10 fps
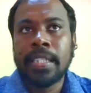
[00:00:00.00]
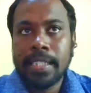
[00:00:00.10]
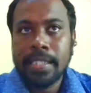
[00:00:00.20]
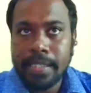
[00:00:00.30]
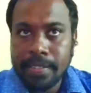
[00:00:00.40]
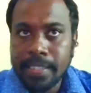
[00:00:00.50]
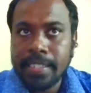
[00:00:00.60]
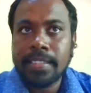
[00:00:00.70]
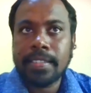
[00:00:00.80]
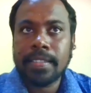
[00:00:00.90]
This
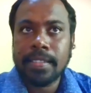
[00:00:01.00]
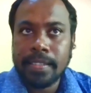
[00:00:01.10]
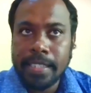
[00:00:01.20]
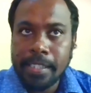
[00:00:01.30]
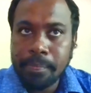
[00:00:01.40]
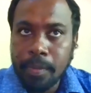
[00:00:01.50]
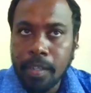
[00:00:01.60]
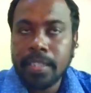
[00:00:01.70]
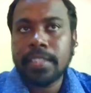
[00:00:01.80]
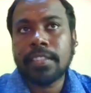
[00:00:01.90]
is the
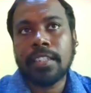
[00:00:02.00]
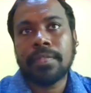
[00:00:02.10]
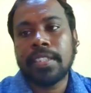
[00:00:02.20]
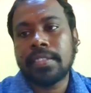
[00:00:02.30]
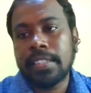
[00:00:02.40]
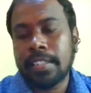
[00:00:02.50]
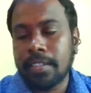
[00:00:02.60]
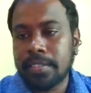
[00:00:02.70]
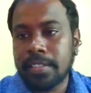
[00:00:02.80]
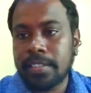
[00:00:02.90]
importance of this
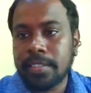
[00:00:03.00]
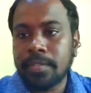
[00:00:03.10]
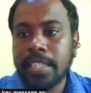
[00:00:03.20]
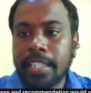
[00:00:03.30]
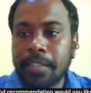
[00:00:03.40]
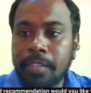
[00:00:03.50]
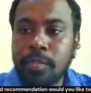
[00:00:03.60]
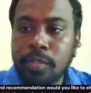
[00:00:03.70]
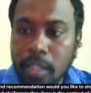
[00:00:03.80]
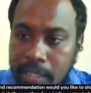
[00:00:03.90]
ecosystem. That if you
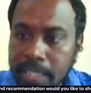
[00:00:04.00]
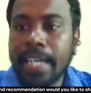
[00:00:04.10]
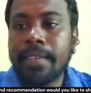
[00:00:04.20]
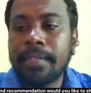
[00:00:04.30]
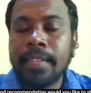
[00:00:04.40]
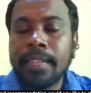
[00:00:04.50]
do not have